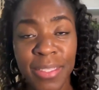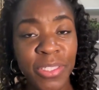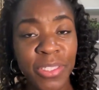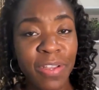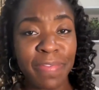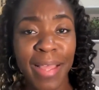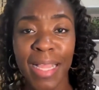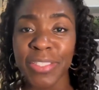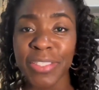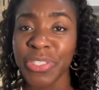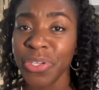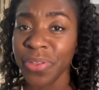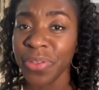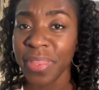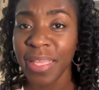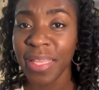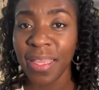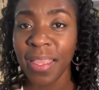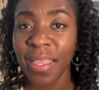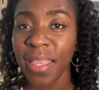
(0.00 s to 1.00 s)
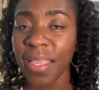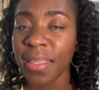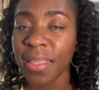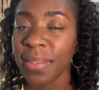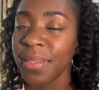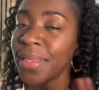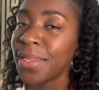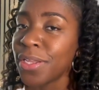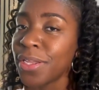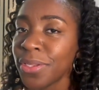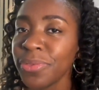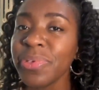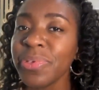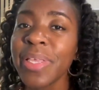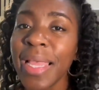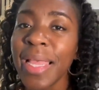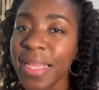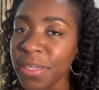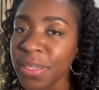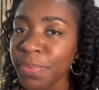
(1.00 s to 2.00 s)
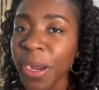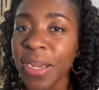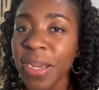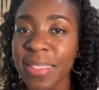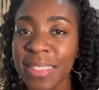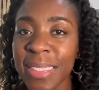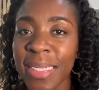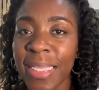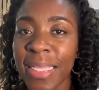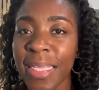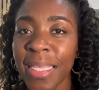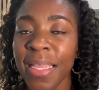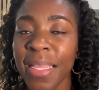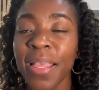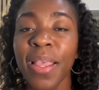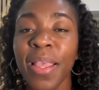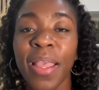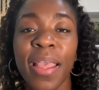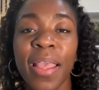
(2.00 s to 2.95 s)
so if that's your thing, you head to Park City.